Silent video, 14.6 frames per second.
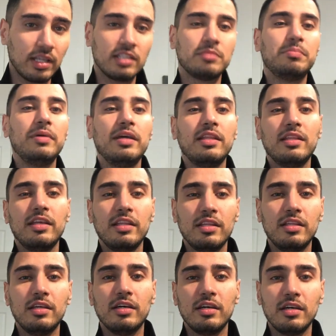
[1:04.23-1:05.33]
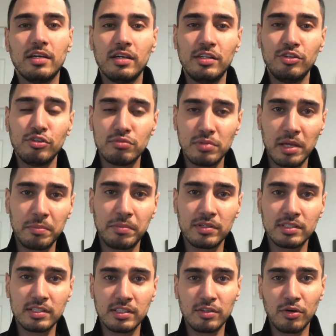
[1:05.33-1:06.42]
that's been in the
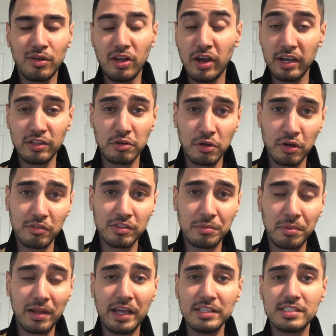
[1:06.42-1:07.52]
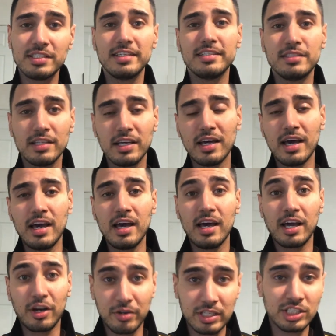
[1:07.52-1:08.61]
newspapers and online all over the place, is
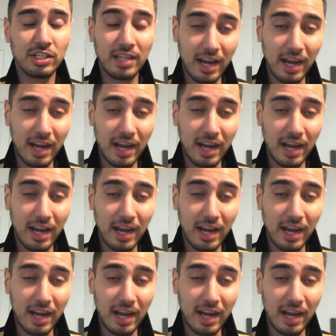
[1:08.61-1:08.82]
Christian